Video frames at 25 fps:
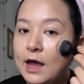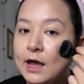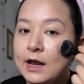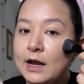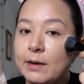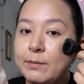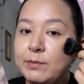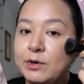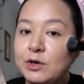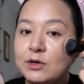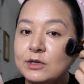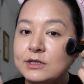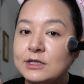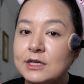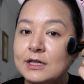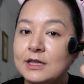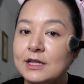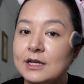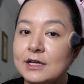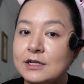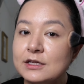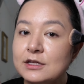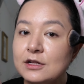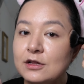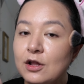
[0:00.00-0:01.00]
And I'm using
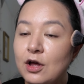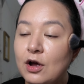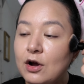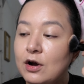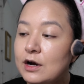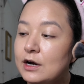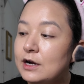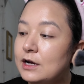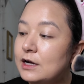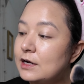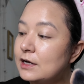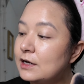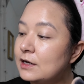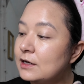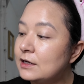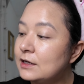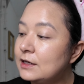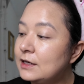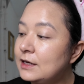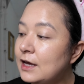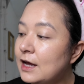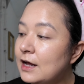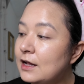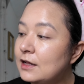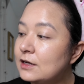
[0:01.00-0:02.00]
this Laura
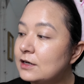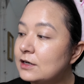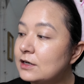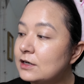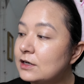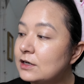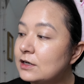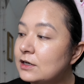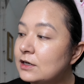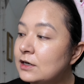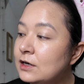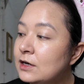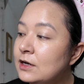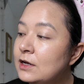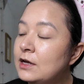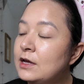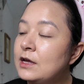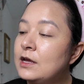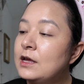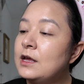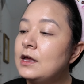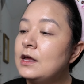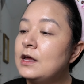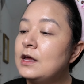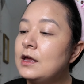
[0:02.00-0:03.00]
Geller
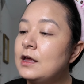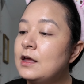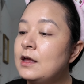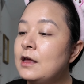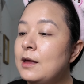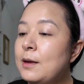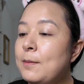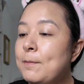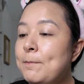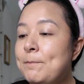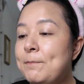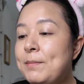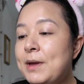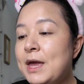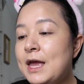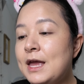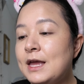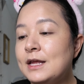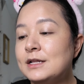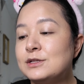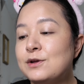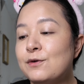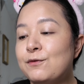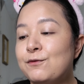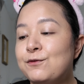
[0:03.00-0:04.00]

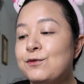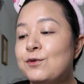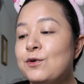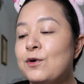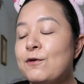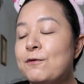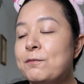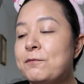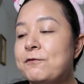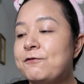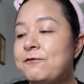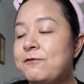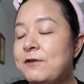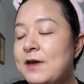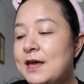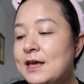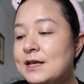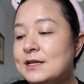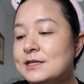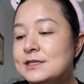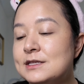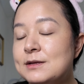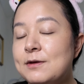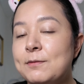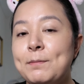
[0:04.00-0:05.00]
Baked Full
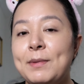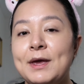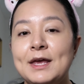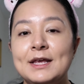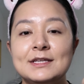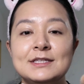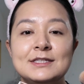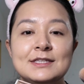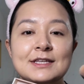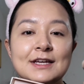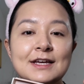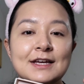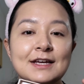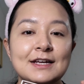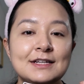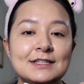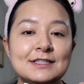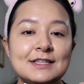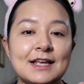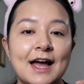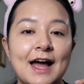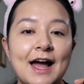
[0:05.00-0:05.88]
Face Basics.